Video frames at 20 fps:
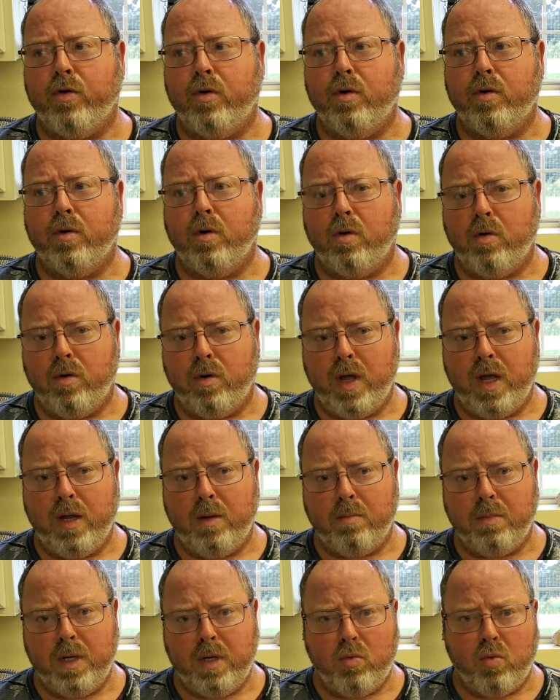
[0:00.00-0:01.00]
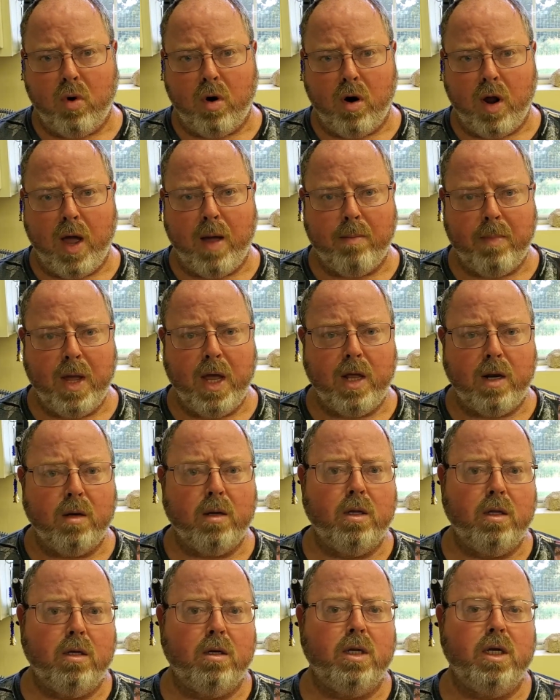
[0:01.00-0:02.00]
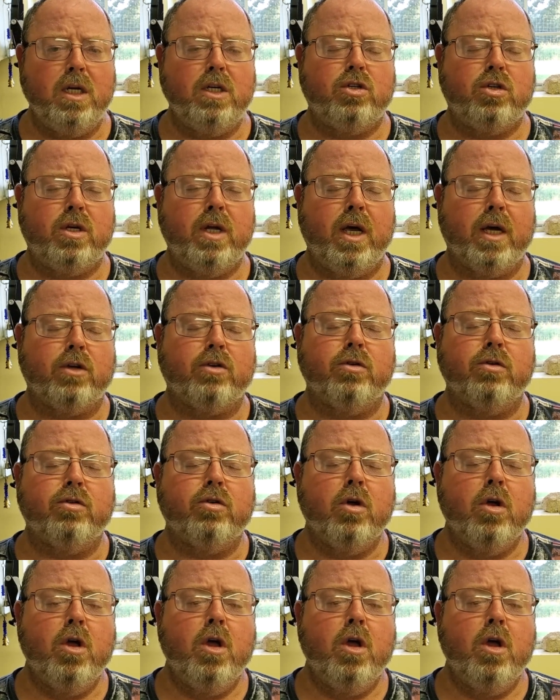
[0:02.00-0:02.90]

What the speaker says: or 8B where I'm at in East Texas,